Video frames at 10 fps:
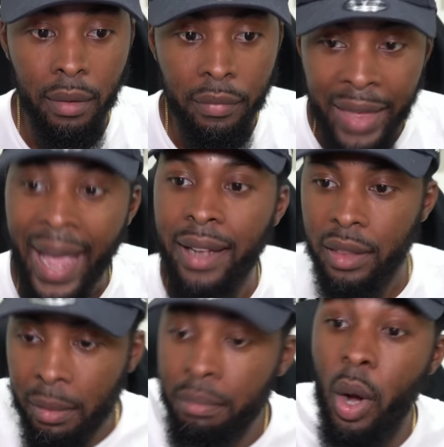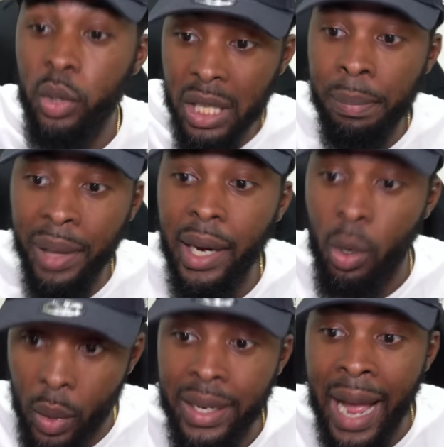that the multiplayer
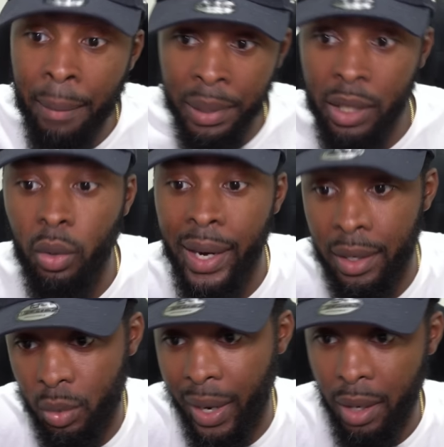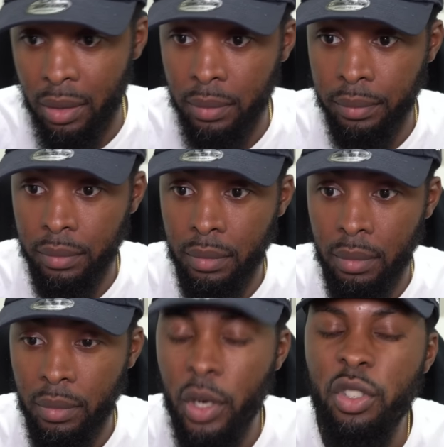would not be great as well.
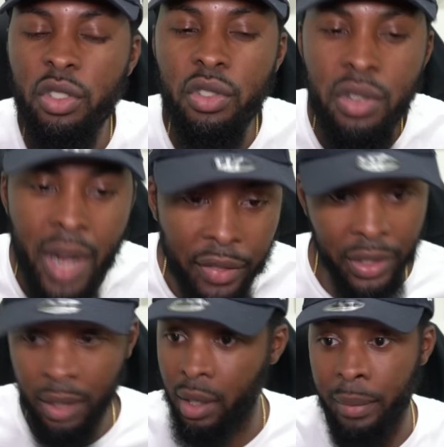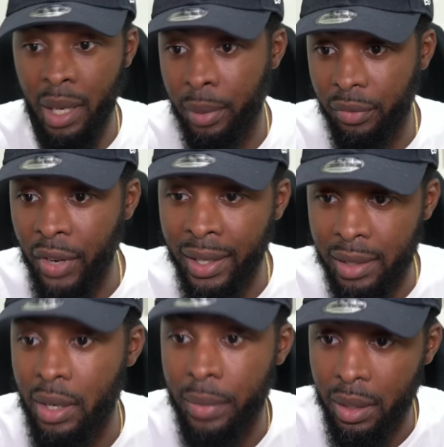There's nothing you're gonna be able to fucking
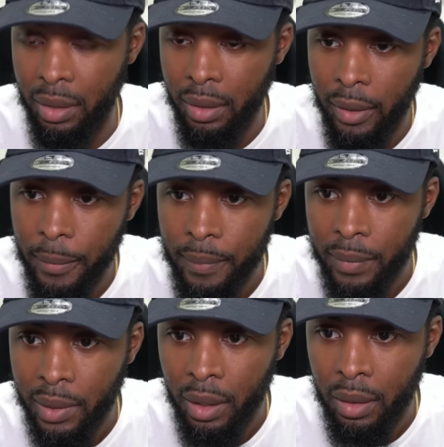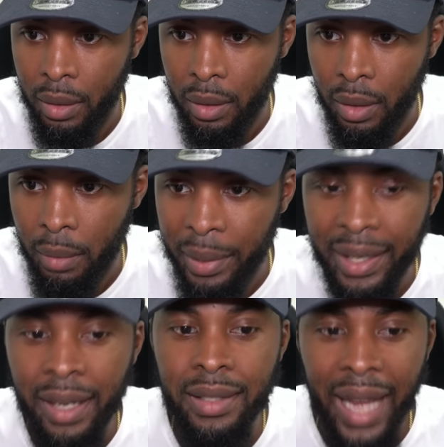tell me.
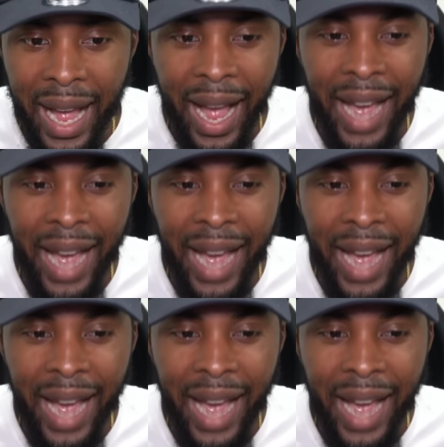Because I